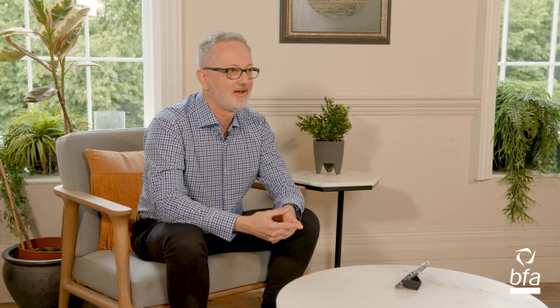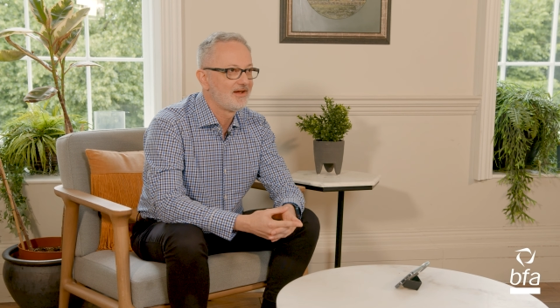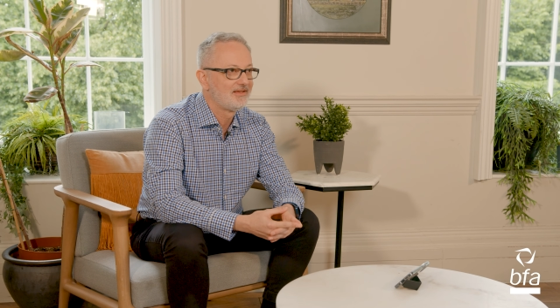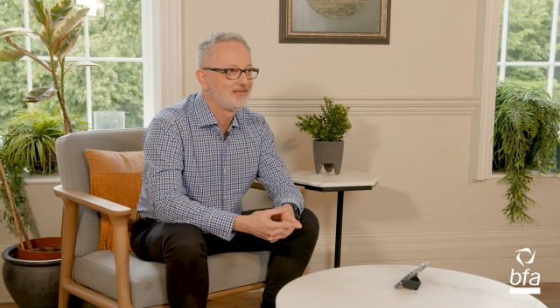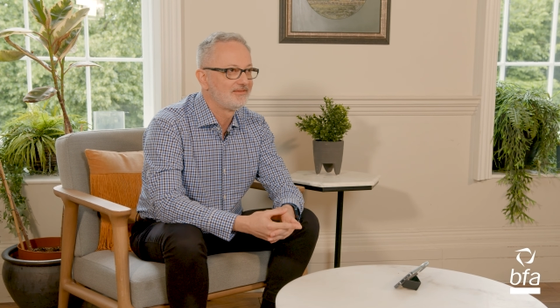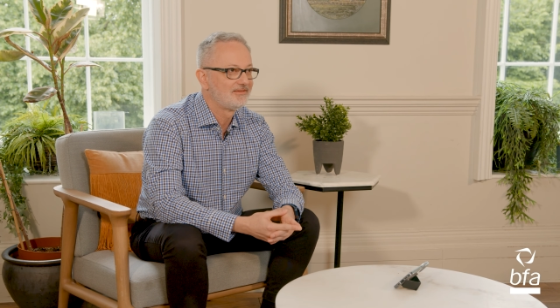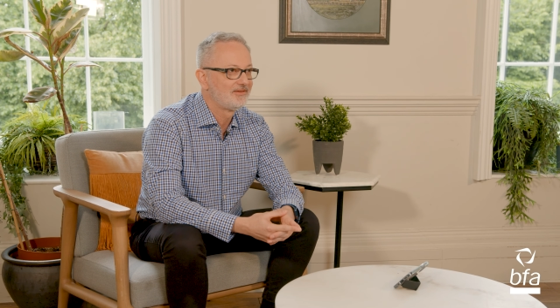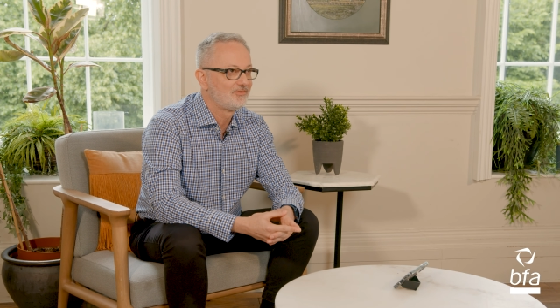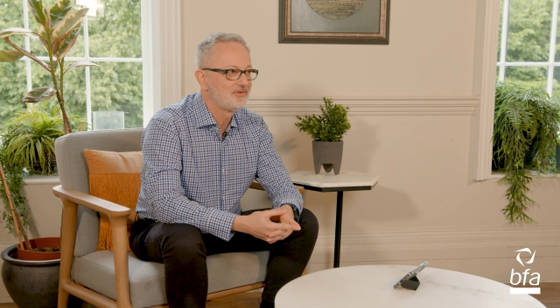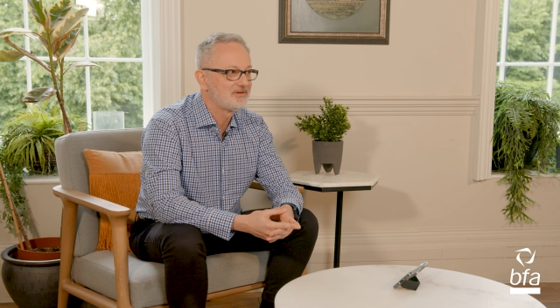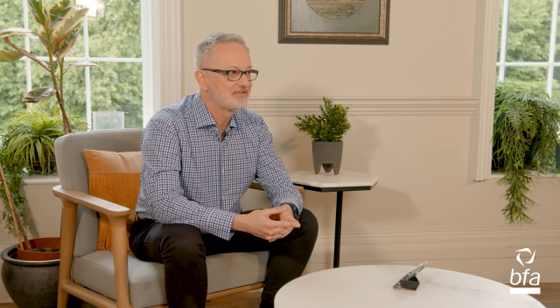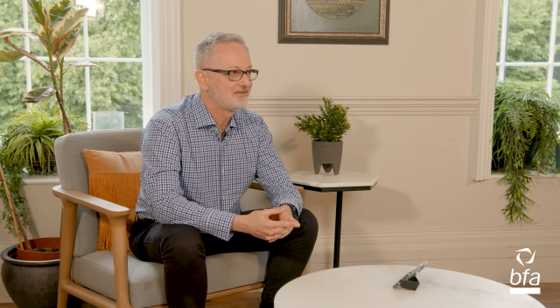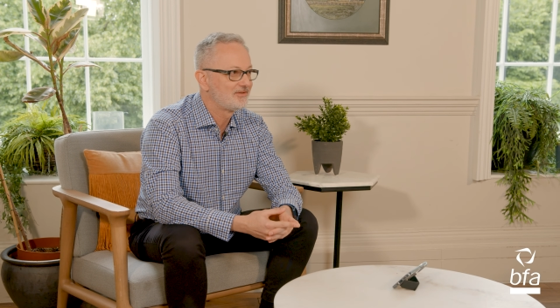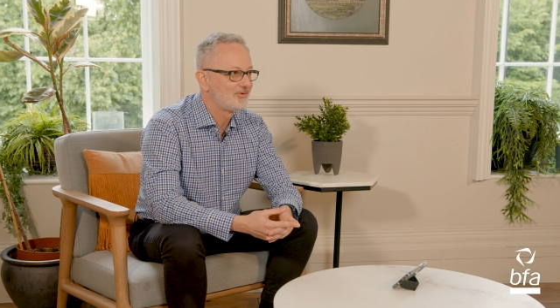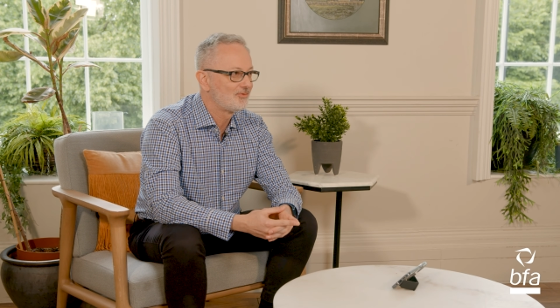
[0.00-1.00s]
And there
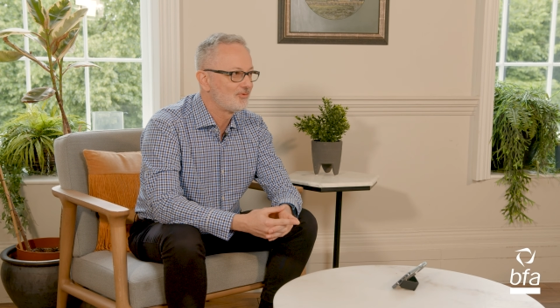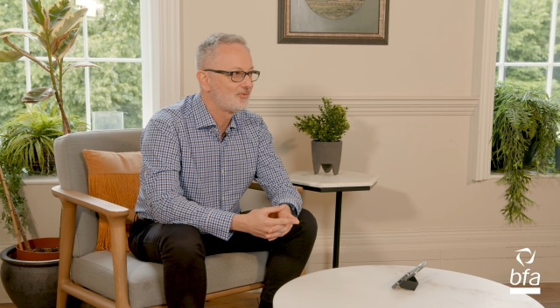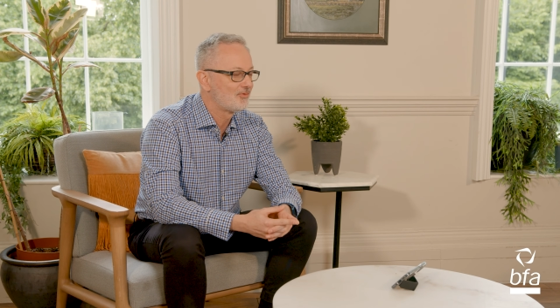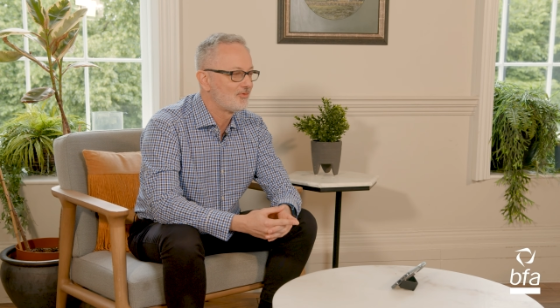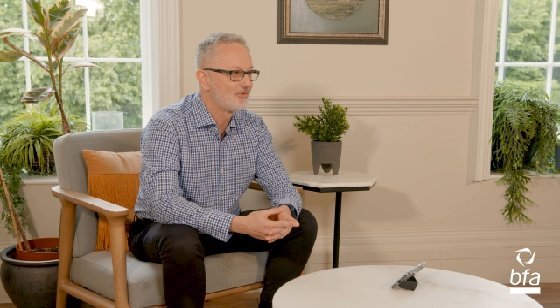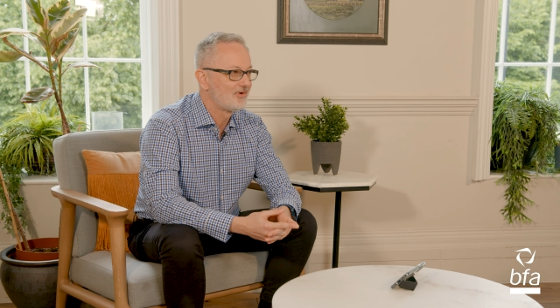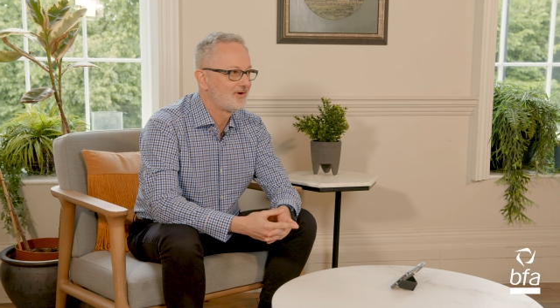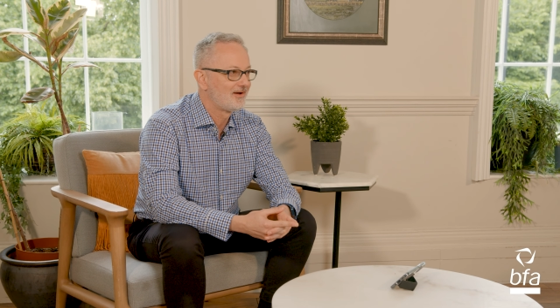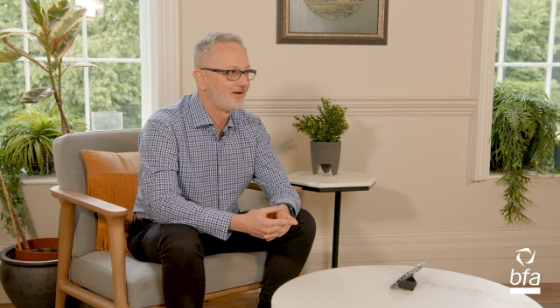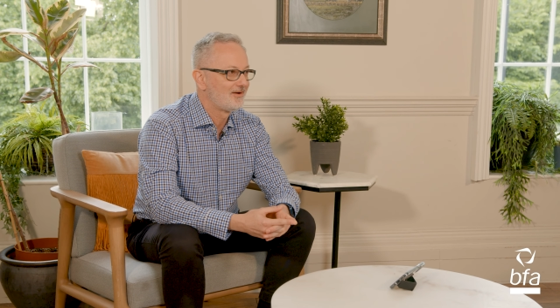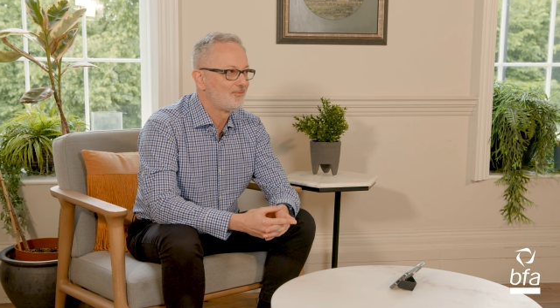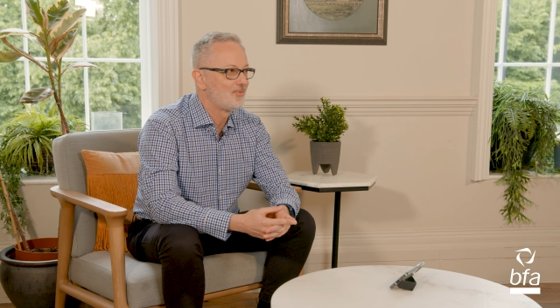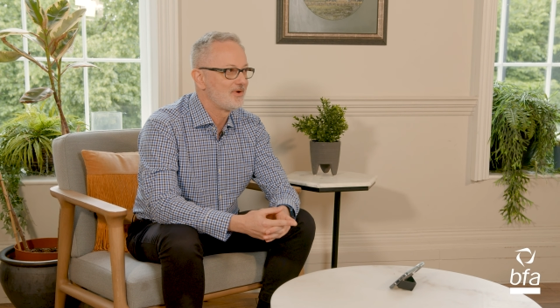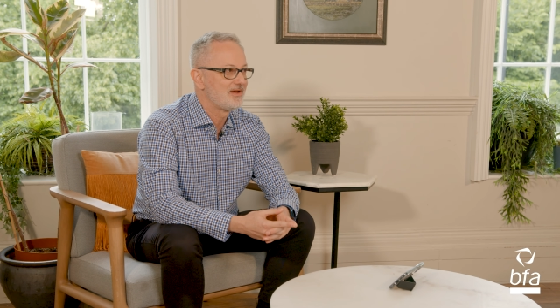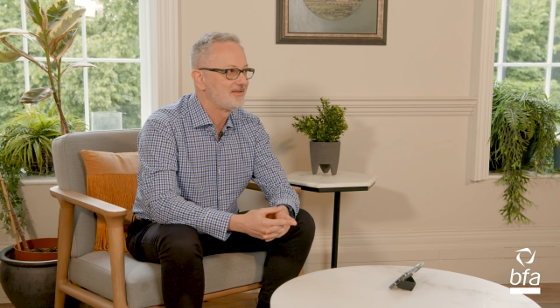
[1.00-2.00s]
is no
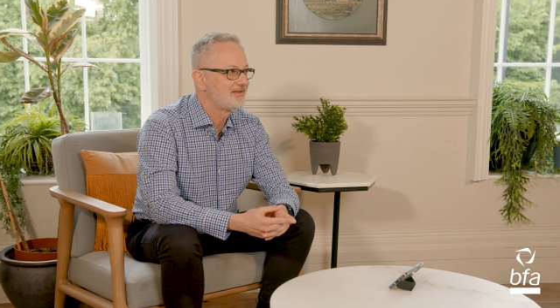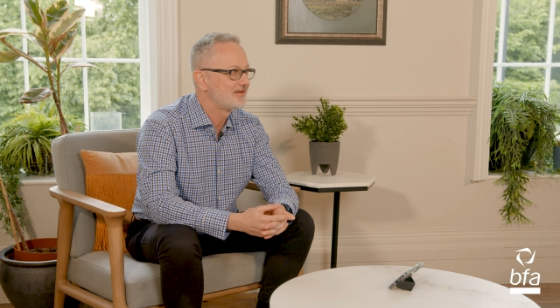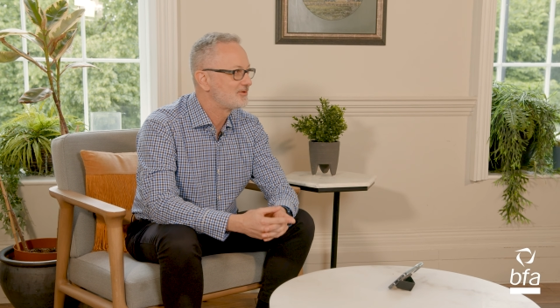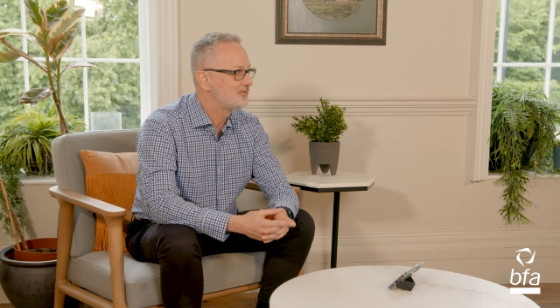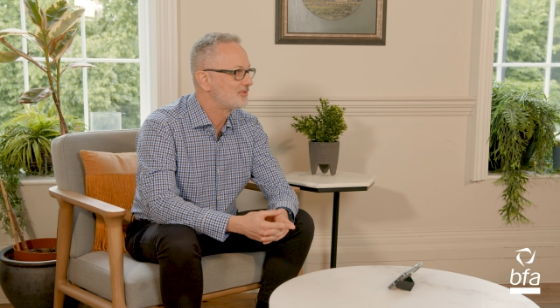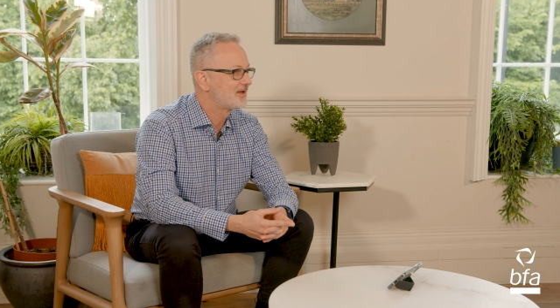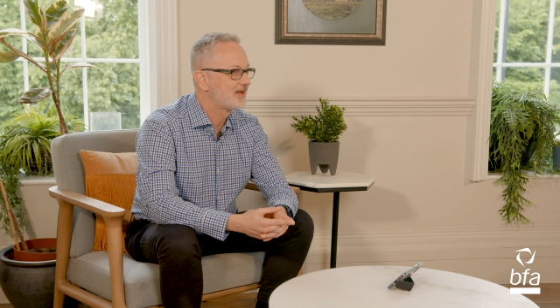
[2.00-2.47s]
uh, way that you